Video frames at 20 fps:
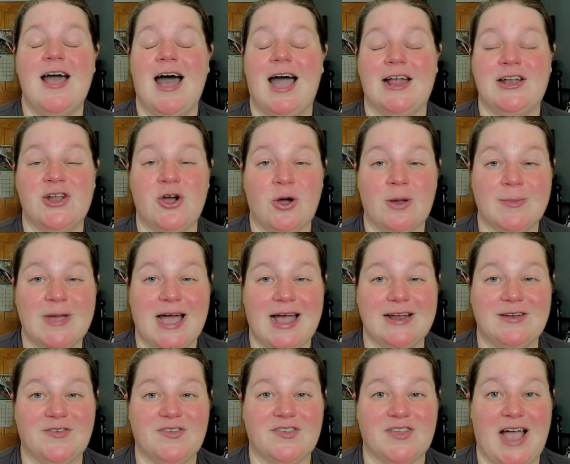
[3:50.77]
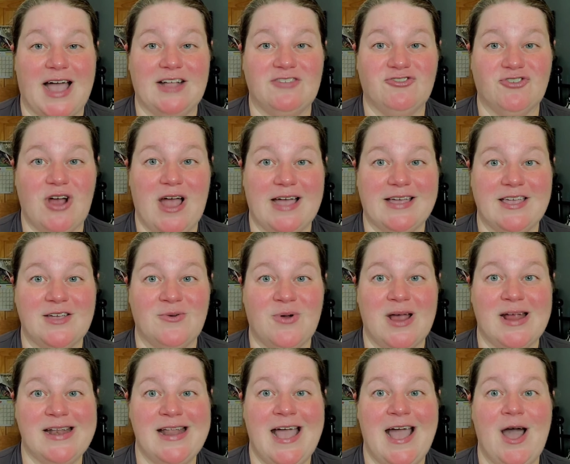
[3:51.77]
I know I'm kind of sidetracking
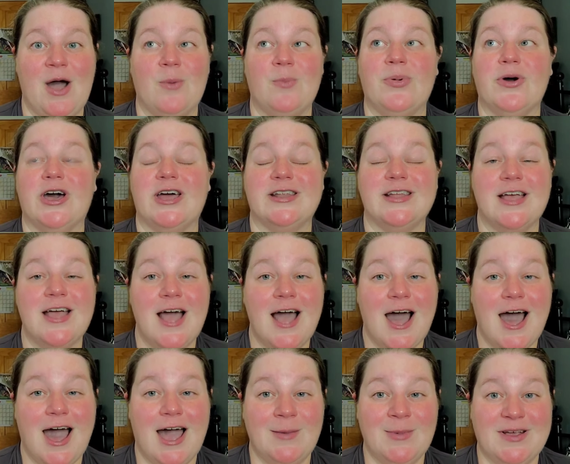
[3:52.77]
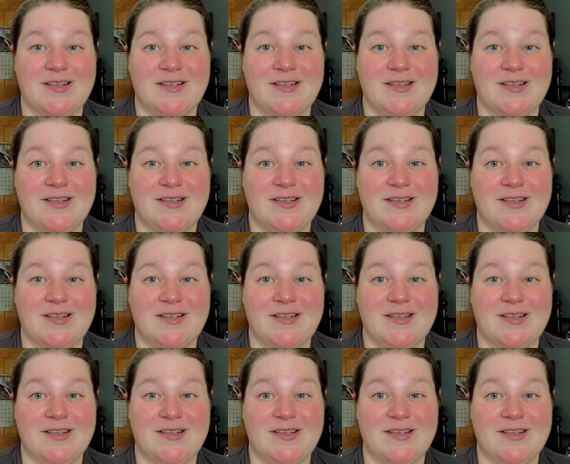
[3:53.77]
right now, but I'm